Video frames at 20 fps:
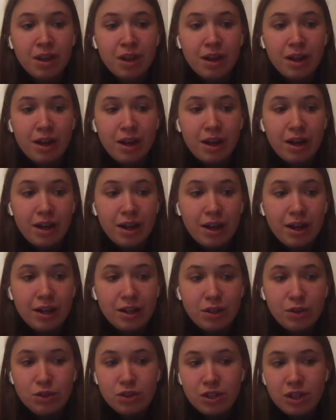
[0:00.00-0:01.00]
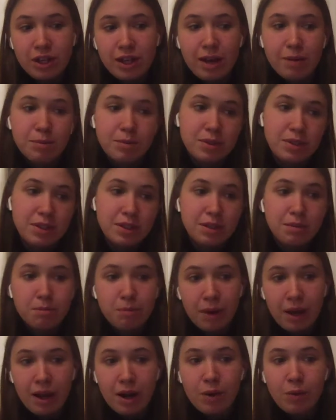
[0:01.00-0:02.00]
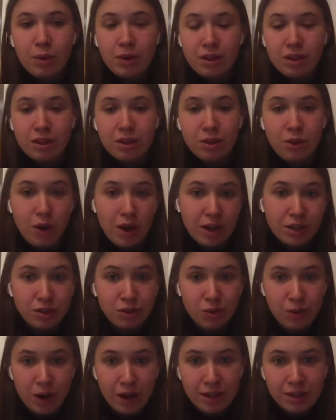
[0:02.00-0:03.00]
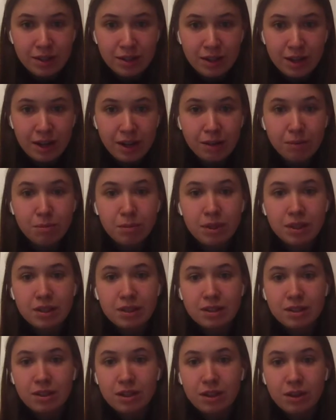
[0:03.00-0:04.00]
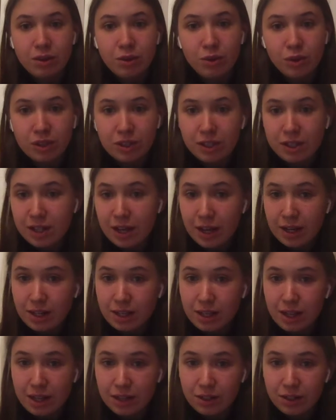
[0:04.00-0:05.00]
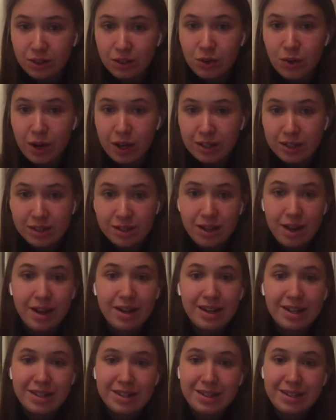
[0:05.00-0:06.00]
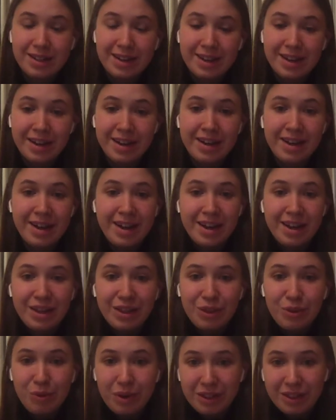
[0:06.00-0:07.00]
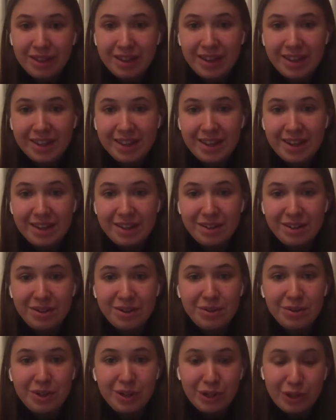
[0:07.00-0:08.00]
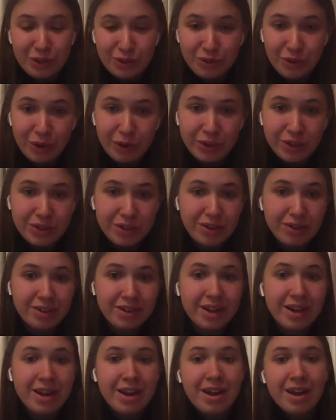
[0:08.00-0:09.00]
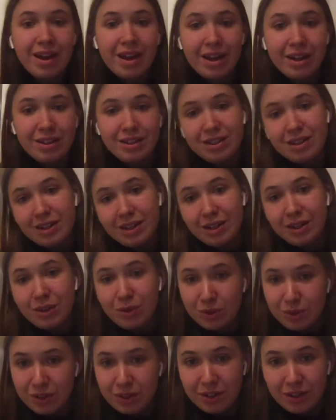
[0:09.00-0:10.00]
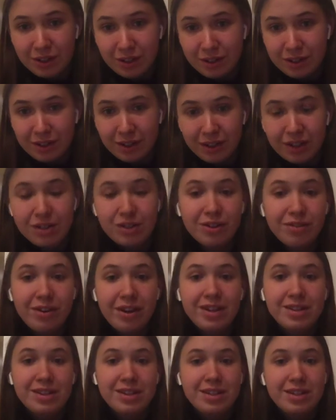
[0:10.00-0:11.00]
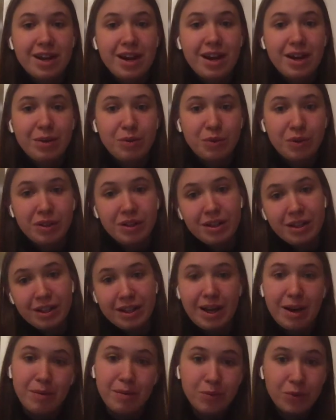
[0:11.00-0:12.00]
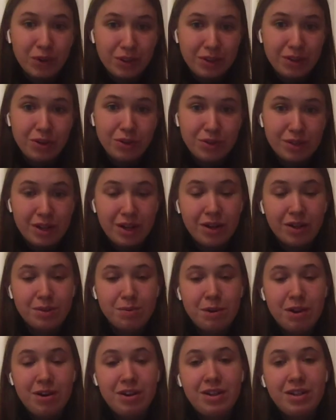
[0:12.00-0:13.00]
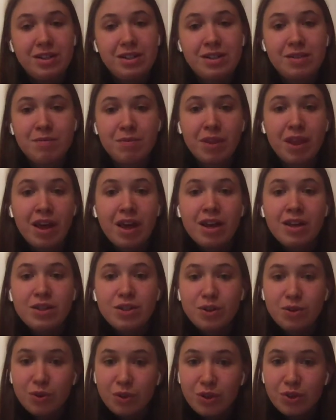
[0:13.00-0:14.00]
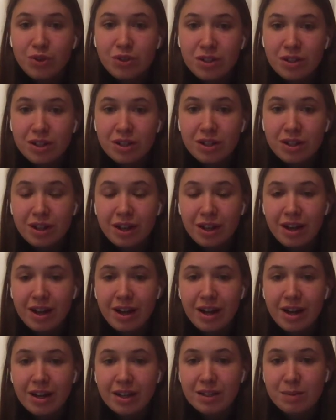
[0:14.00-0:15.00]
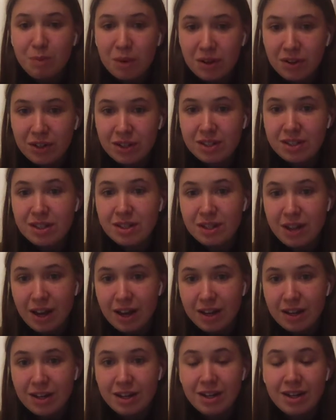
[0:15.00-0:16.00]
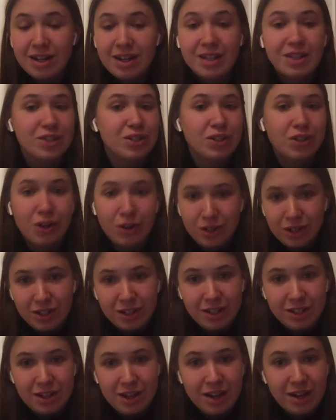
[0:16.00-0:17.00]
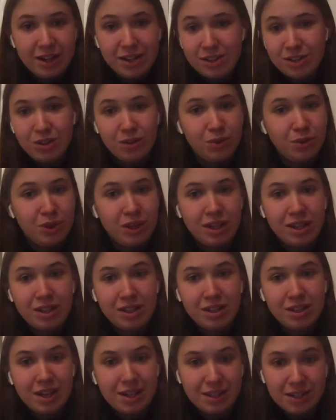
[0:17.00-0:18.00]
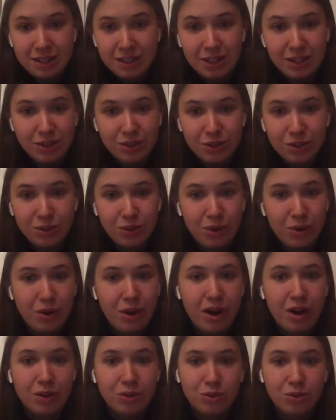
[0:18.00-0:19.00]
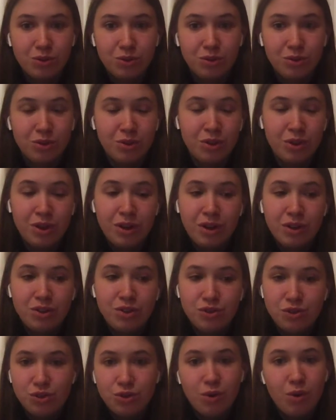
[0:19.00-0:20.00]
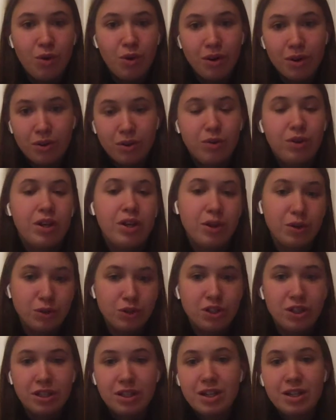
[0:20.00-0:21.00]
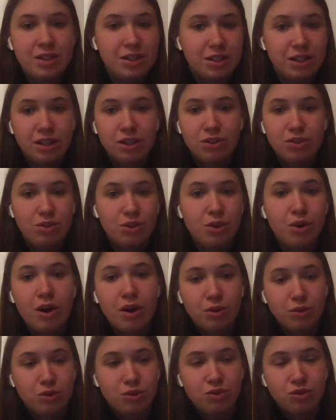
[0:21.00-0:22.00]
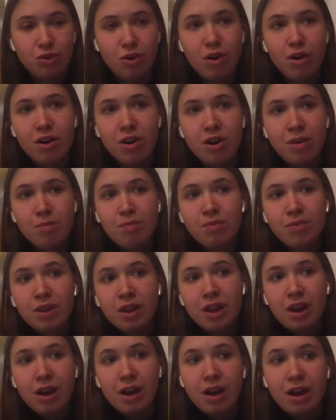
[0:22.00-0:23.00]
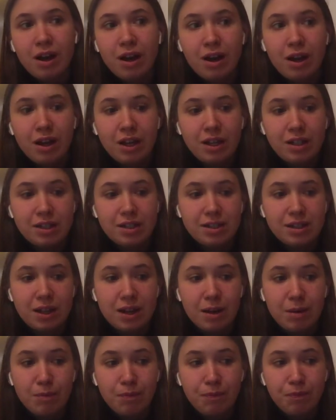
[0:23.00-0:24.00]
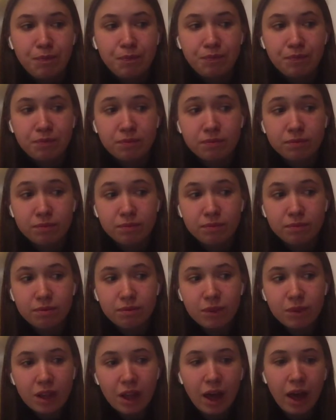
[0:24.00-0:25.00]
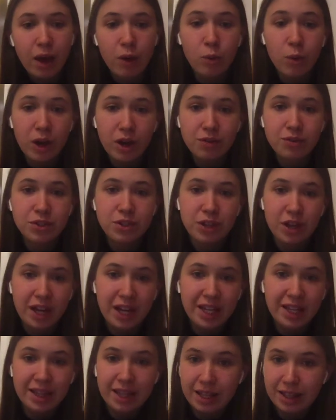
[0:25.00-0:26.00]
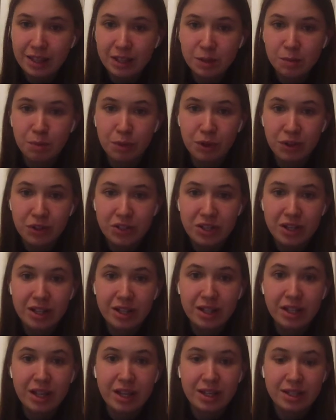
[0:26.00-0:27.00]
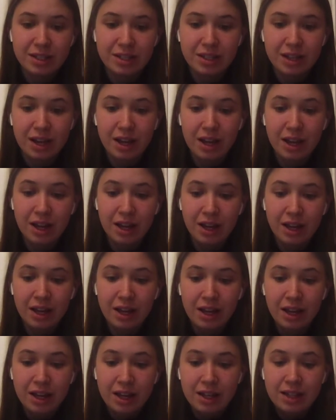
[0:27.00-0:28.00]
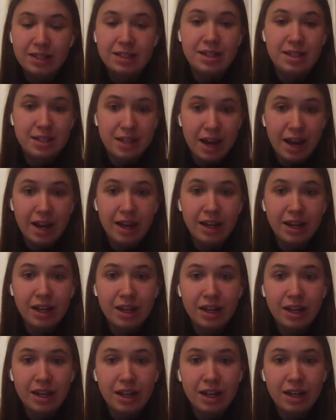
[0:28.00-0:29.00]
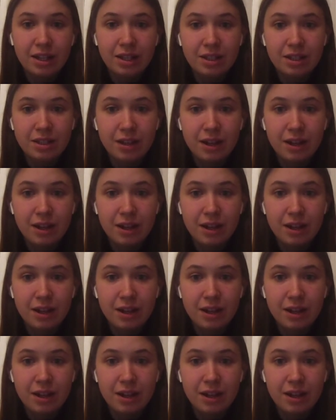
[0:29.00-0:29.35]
It usually comes in pair with UX UI design, but Google decided that UX design is the one thing that you need to focus on, and user interface design will come with user experience. So user experience designer is not a designer, so he doesn't need to know how to draw. He or she doesn't need to know how to draw. It's a way of saying that this person is designing and